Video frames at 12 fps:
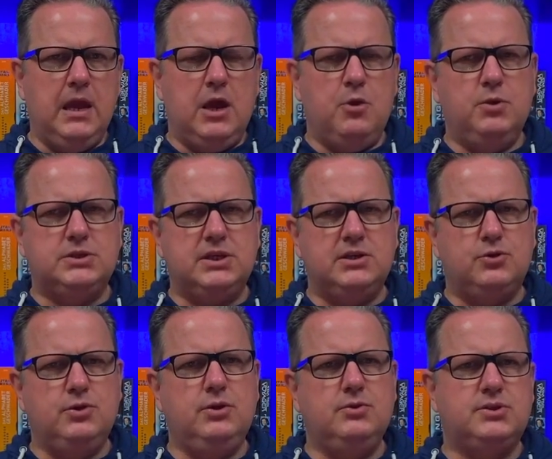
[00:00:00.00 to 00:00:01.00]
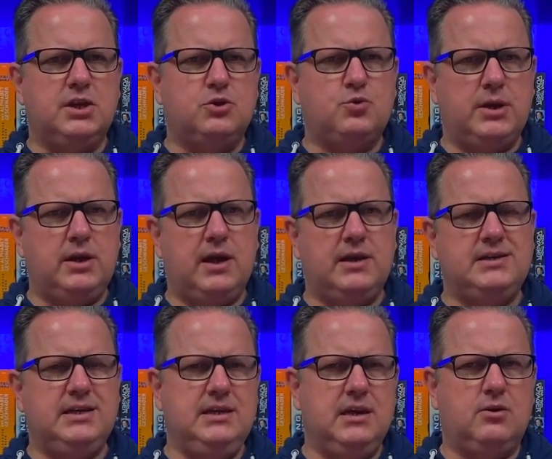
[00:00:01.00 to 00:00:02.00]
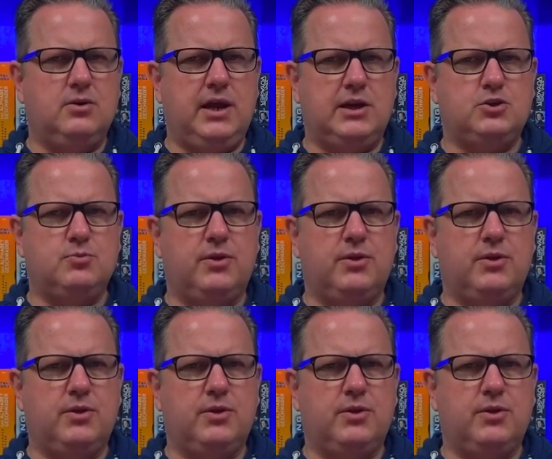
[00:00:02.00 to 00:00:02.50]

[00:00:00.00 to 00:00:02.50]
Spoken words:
It was introduced in 2019 in connection